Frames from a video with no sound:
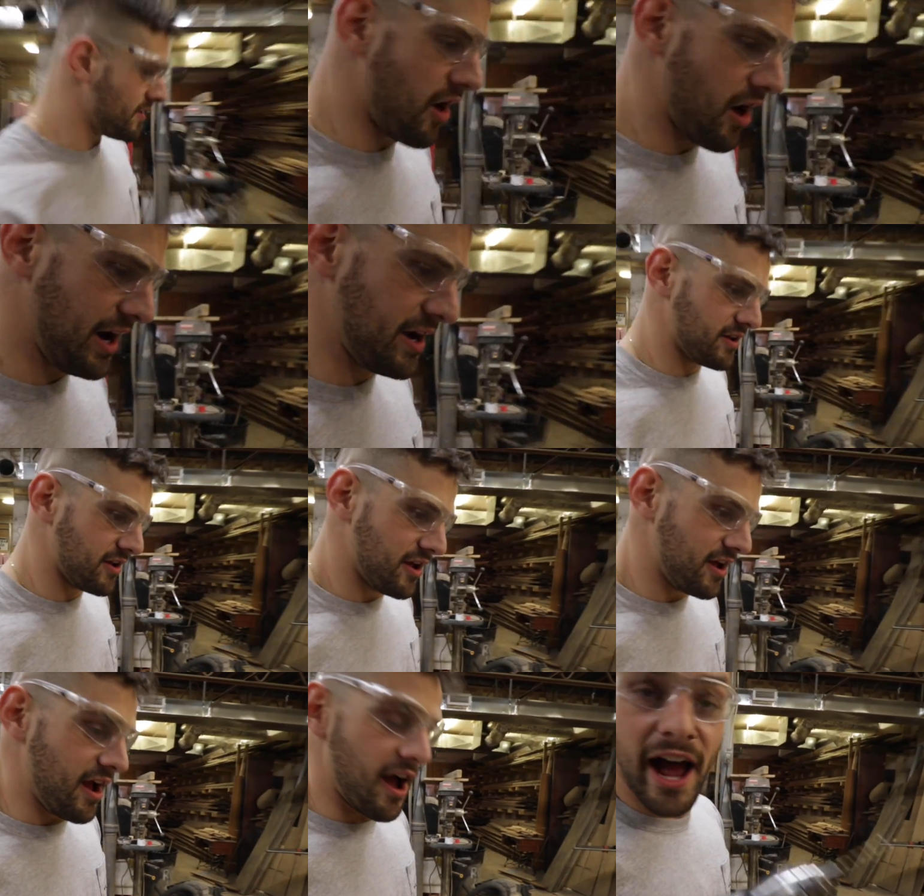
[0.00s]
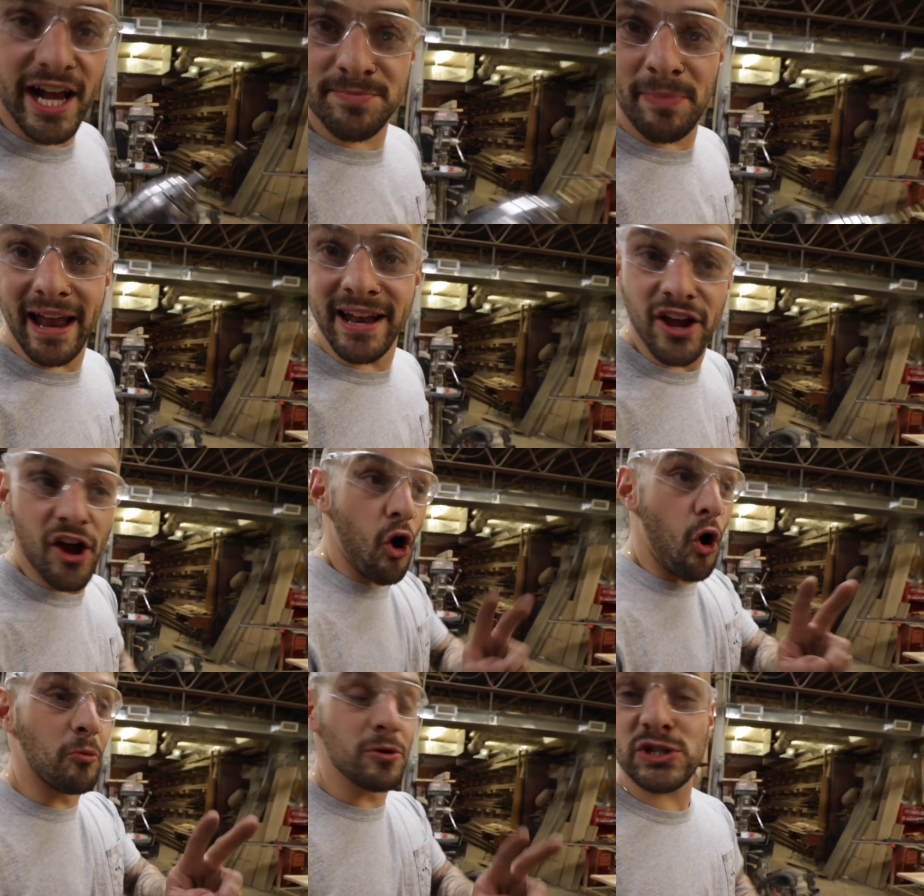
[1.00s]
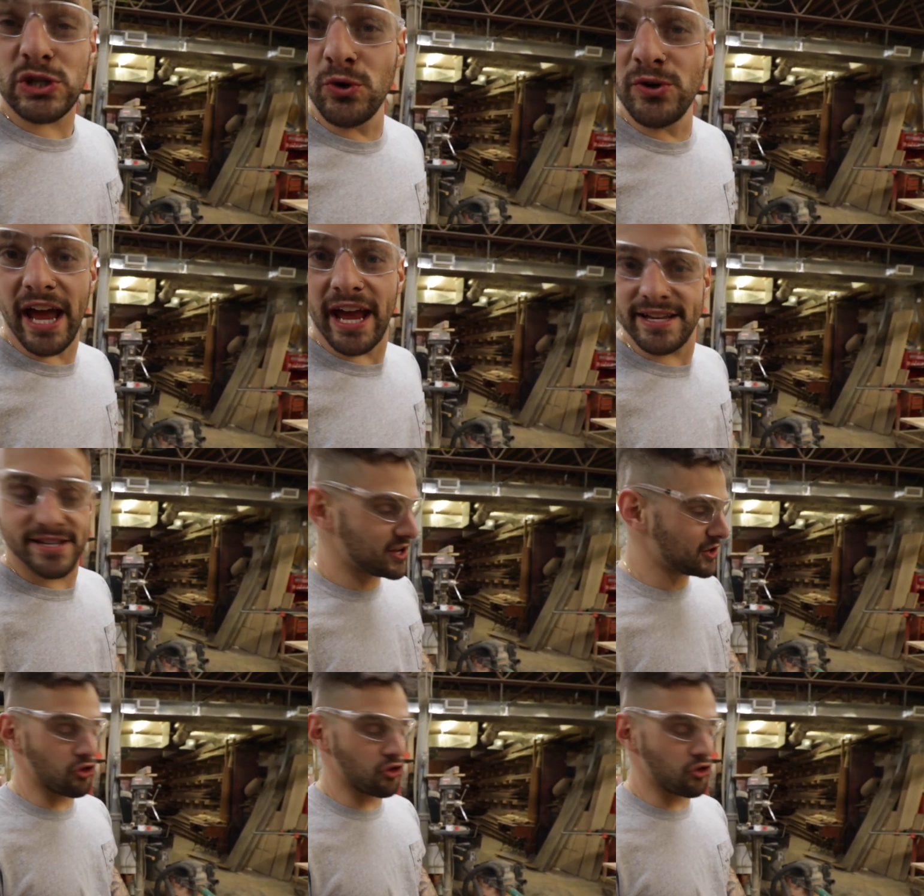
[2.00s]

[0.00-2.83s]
All right, I spent almost 2 days